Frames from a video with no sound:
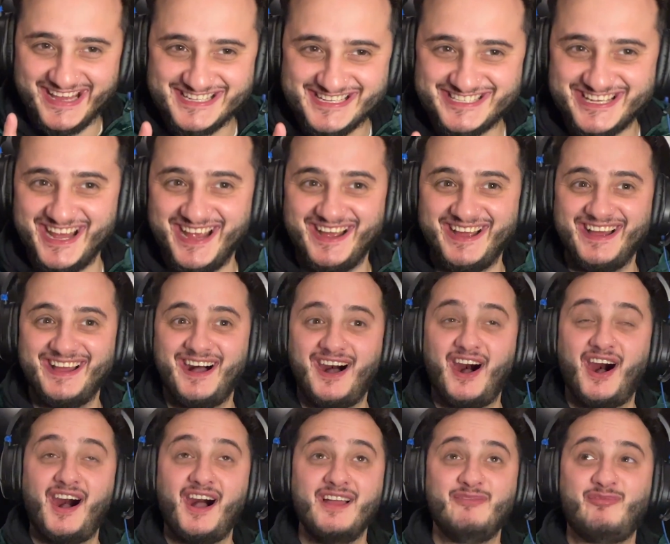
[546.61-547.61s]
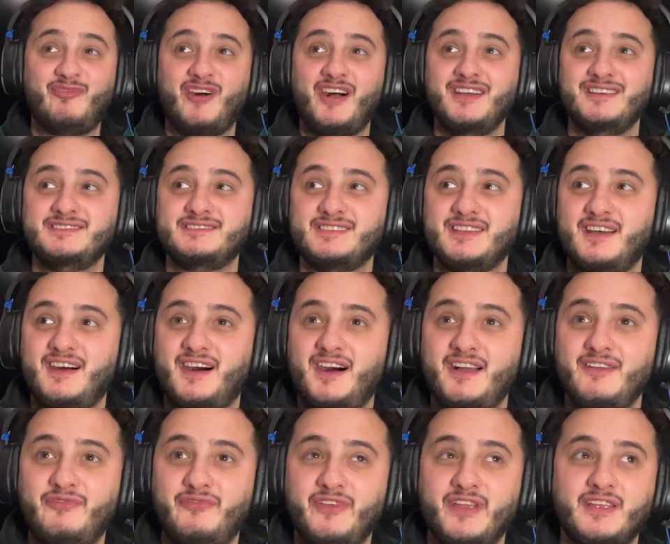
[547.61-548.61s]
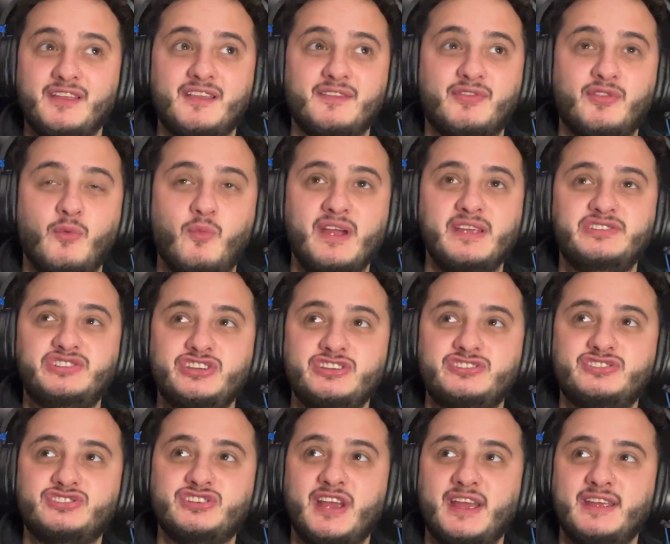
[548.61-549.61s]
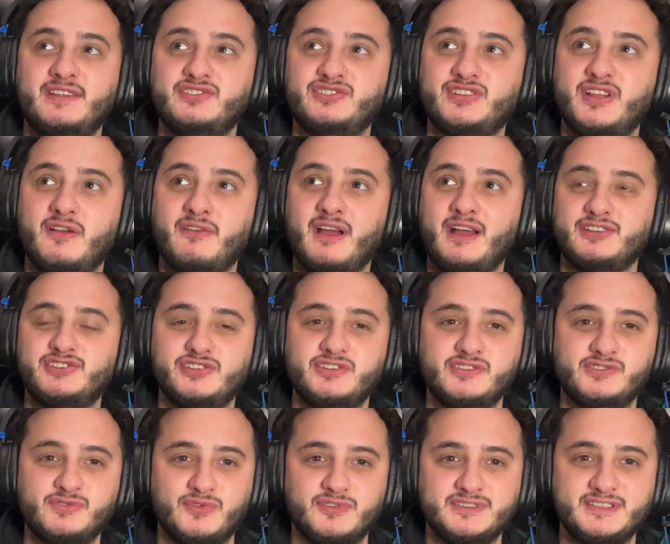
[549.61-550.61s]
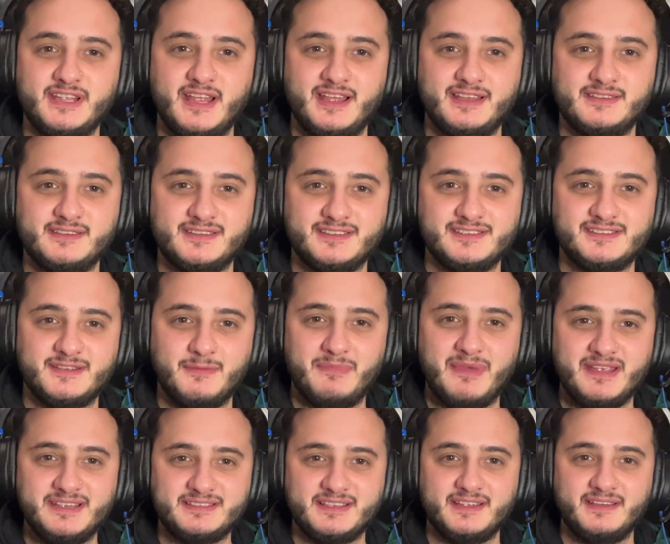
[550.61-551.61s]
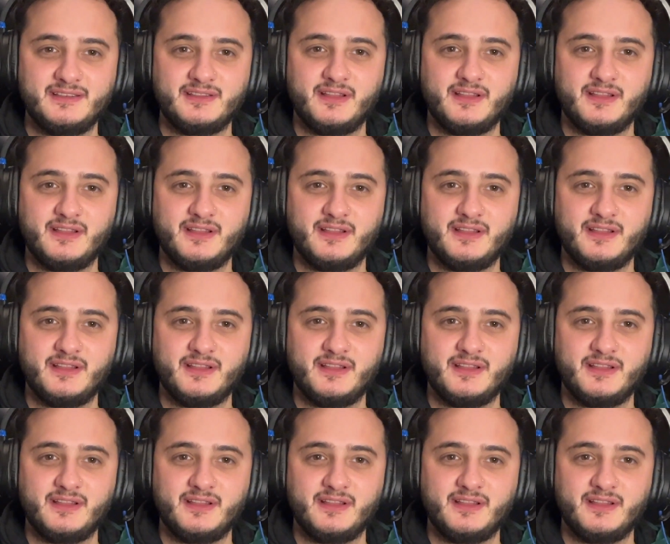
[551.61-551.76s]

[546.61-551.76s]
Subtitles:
is, I think the way she's changed her attitude towards the end is amazing.